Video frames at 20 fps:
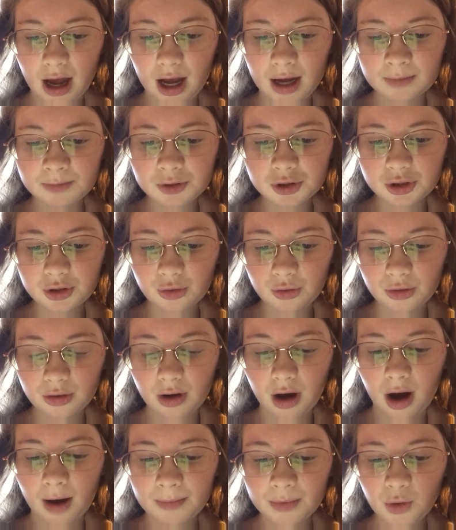
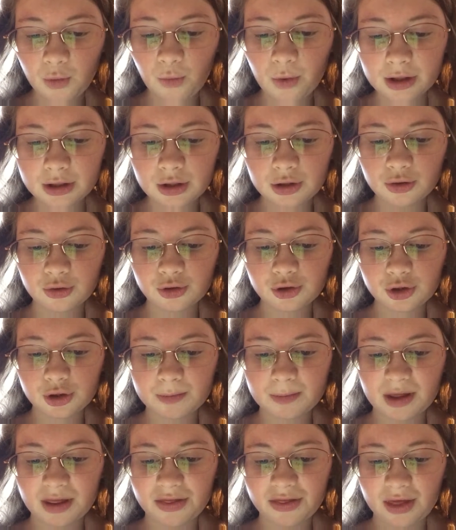I'm the one who
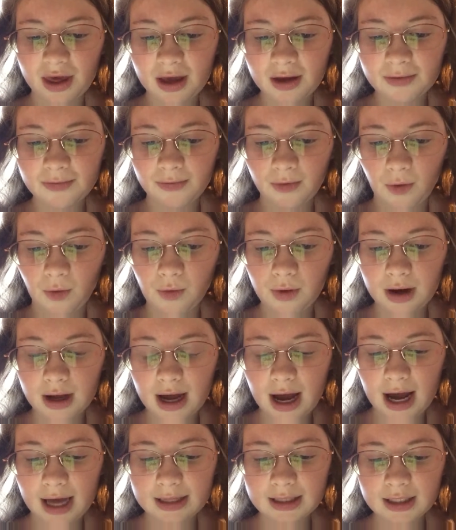should be thankful.
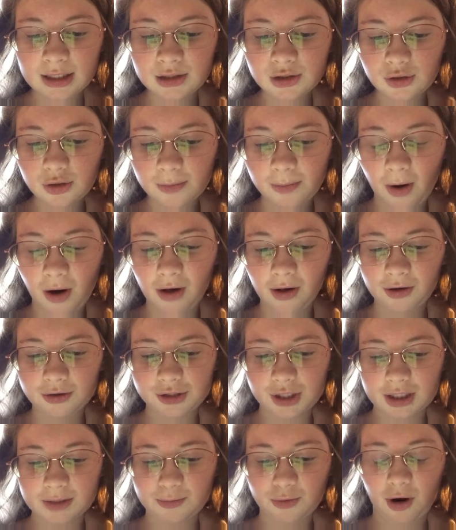I need to apologize